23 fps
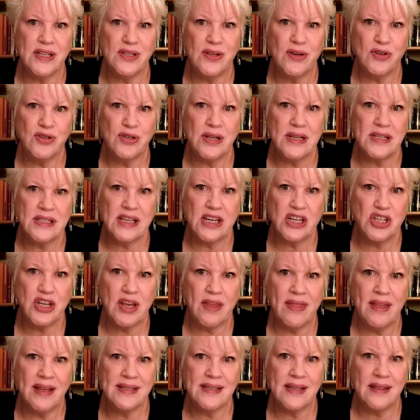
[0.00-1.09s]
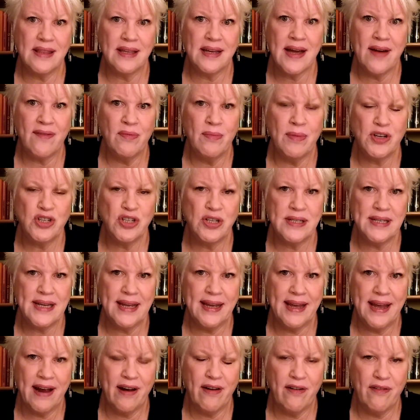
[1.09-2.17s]
a socialist, because she thinks that the government should
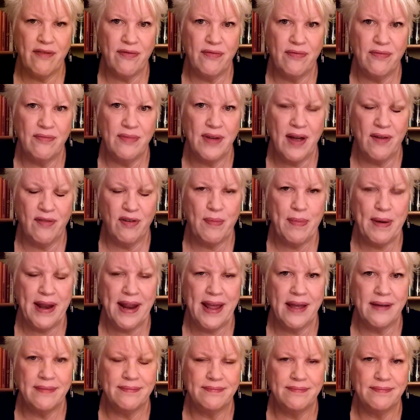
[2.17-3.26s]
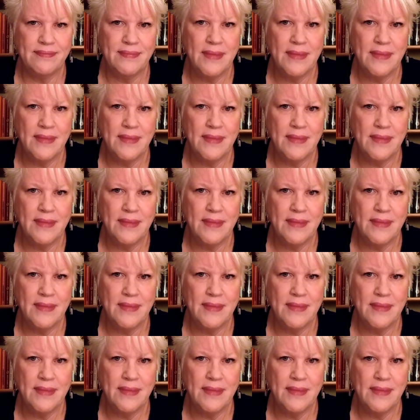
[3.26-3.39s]
take care of everybody.